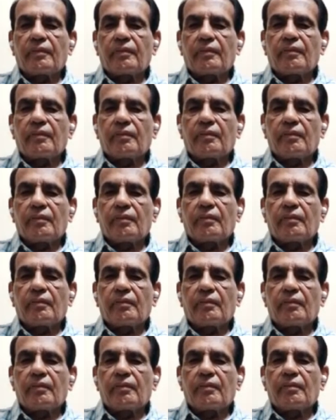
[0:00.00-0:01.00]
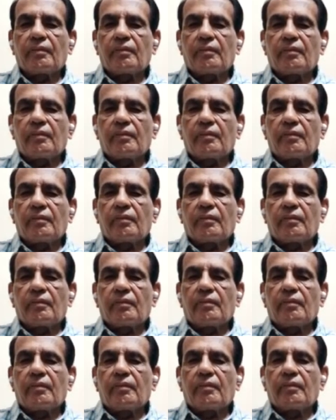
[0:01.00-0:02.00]

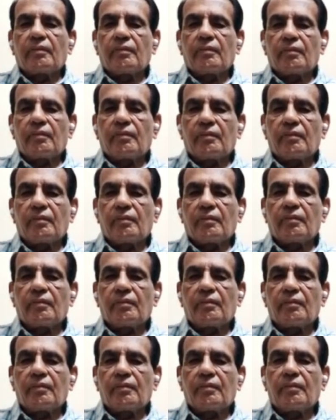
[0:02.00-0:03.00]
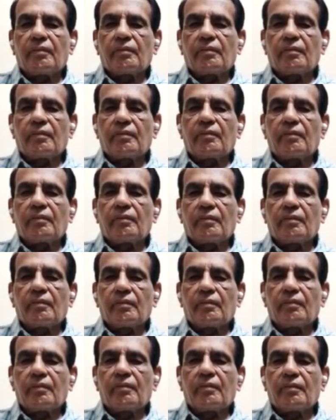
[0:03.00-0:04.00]

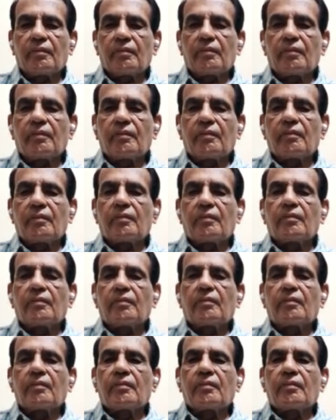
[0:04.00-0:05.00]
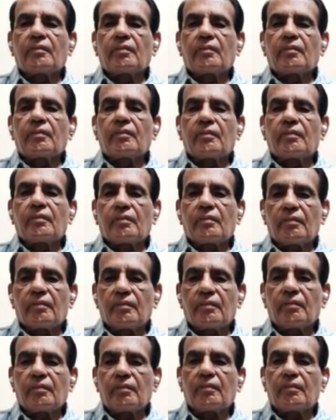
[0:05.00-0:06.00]

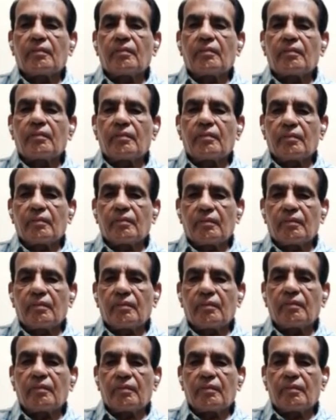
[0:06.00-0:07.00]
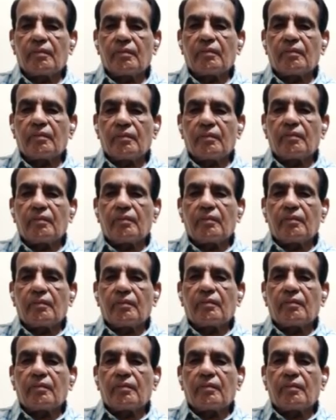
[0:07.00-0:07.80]
This person isn't speaking.